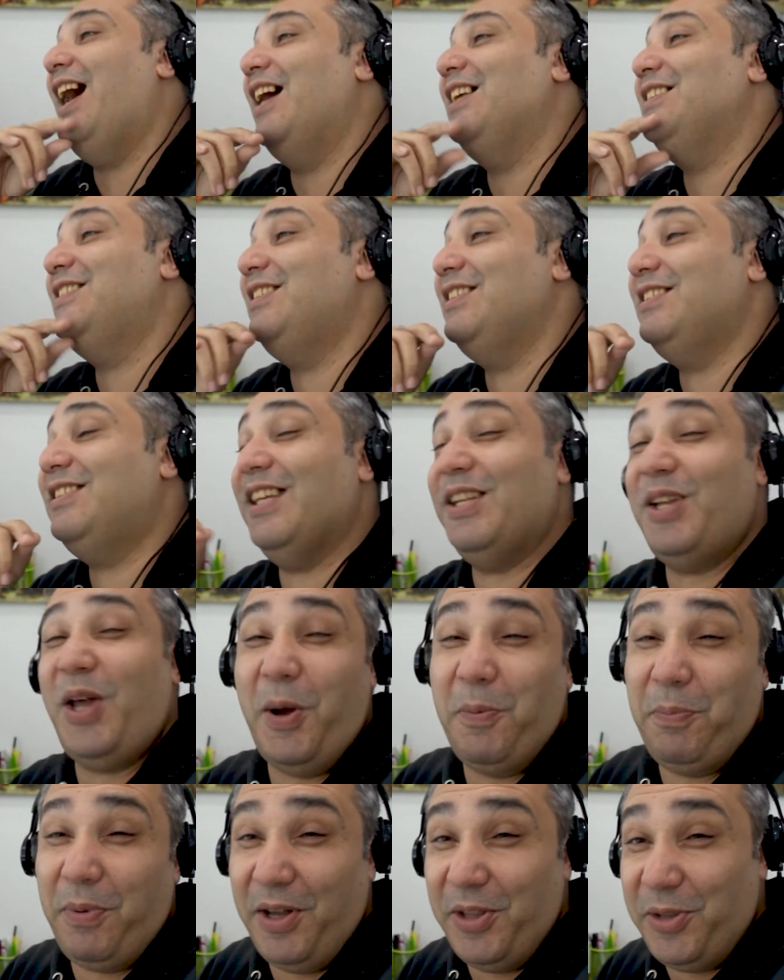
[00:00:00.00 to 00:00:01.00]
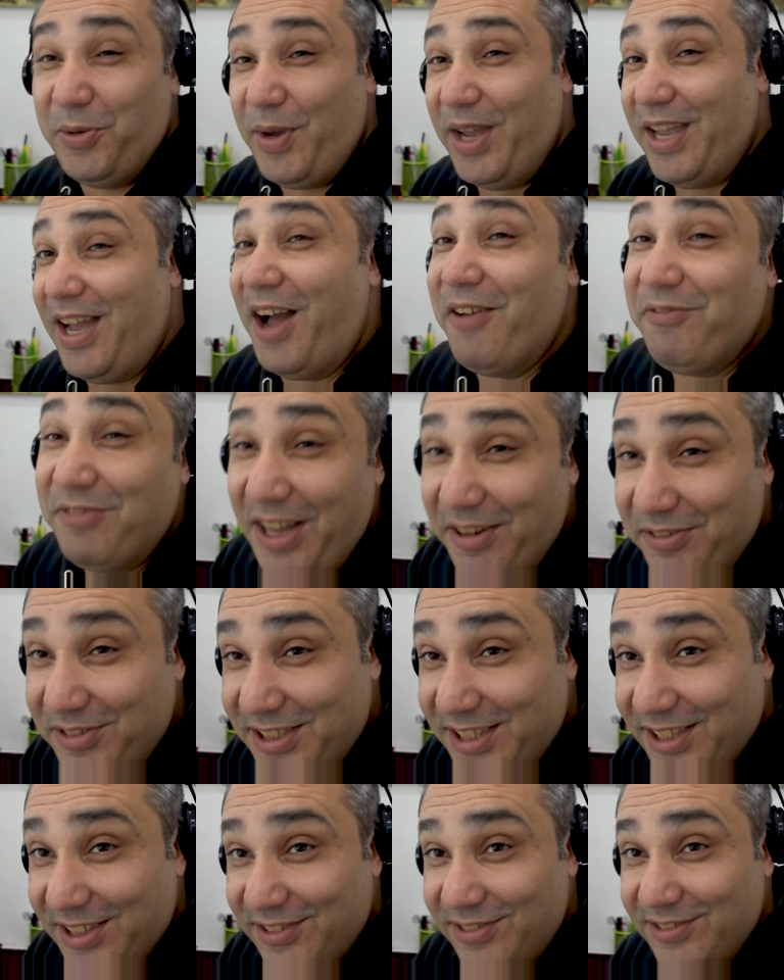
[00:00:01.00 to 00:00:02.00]
And she said, oh, by the way, I've
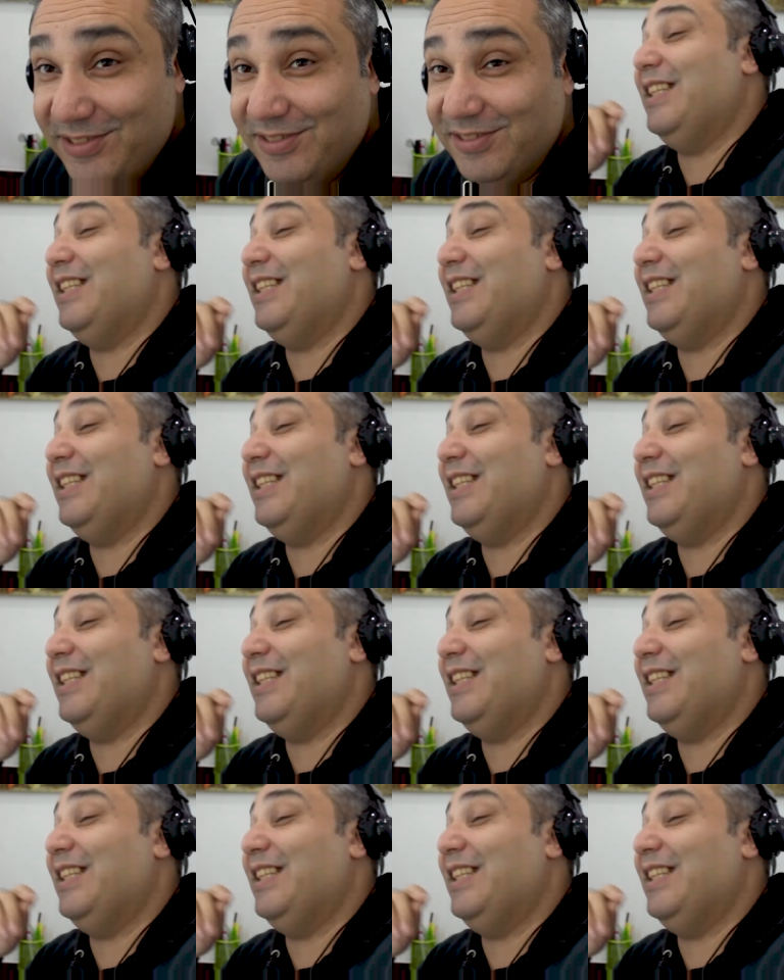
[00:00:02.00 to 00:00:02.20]
left you.